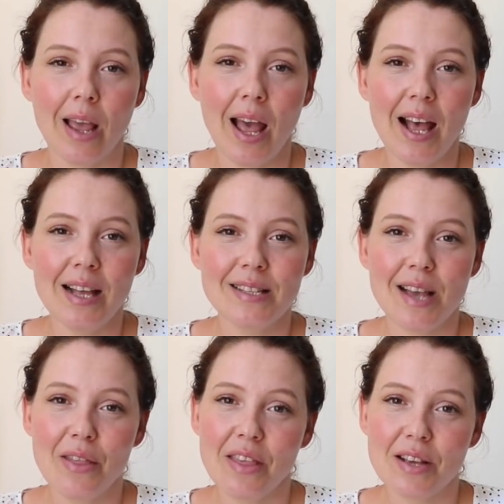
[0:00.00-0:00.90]
And
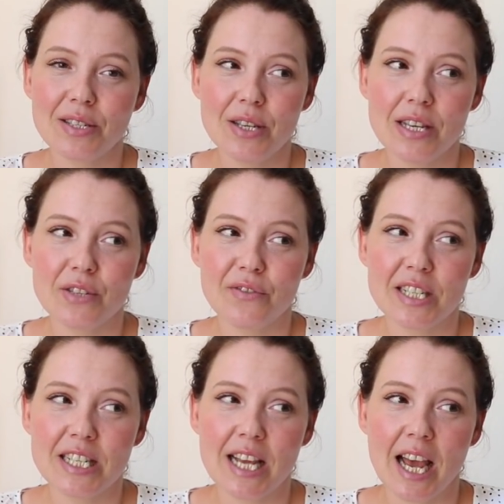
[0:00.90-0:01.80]
I think that's it for
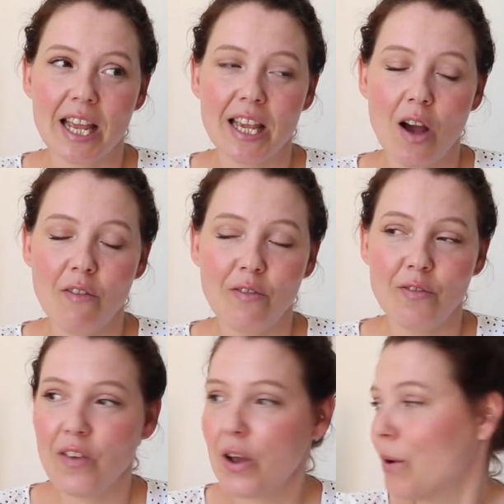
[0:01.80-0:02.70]
today. I
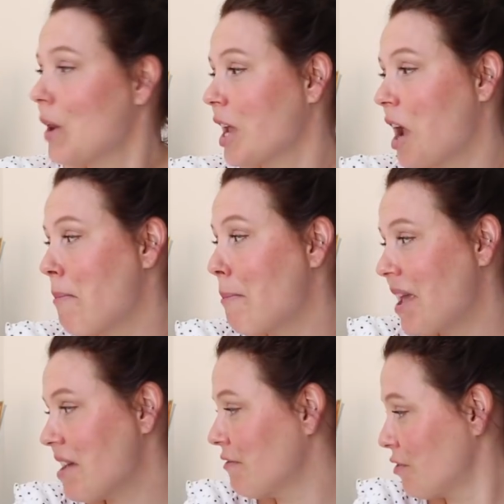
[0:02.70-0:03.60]
feel like I
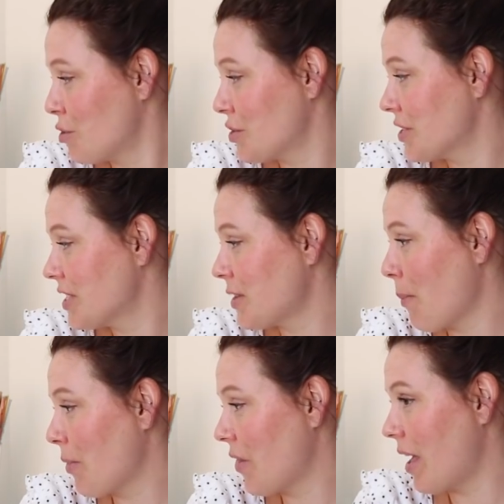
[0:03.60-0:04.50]
may have forgotten
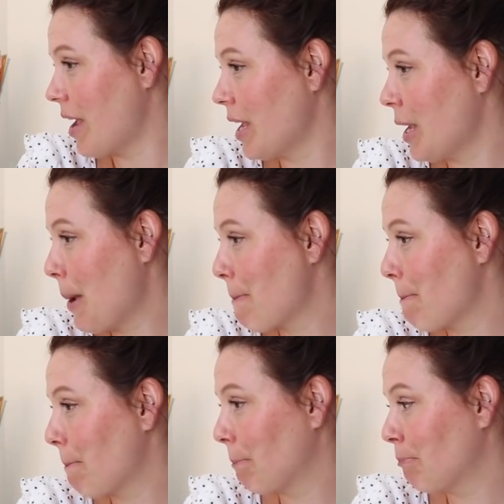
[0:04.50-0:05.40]
something,
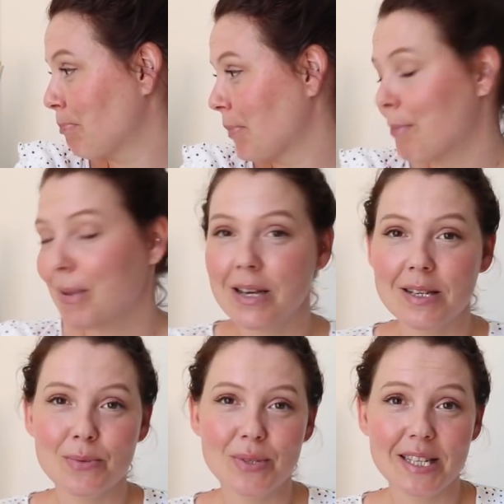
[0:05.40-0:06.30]

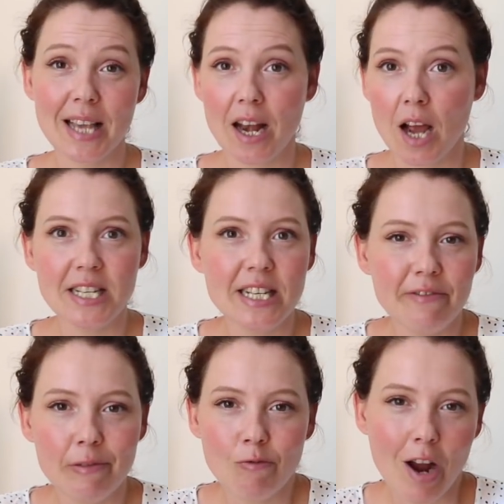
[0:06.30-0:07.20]
because once again I didn't
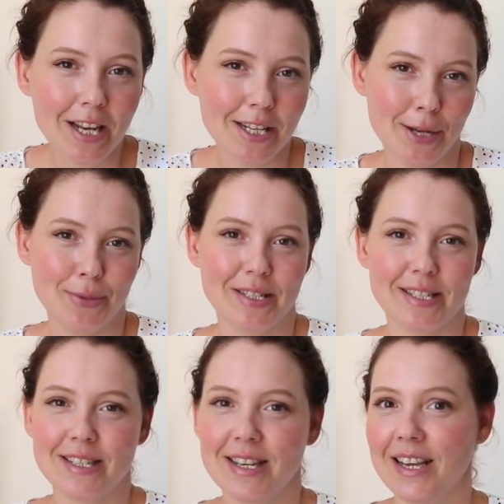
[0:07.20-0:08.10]
even write notes
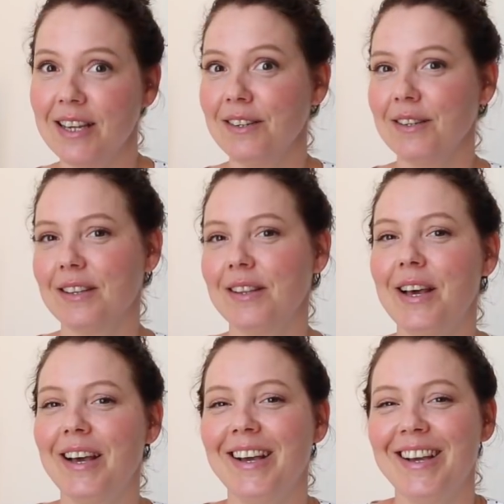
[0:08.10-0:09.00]
today. Look,
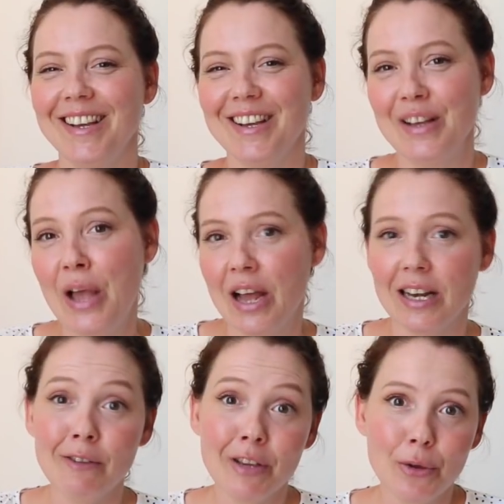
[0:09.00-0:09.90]

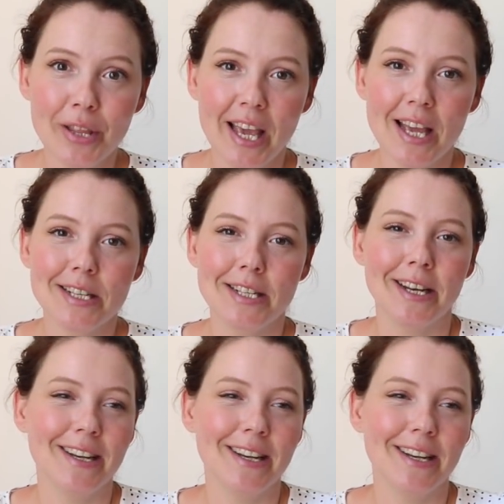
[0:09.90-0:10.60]
living on the edge.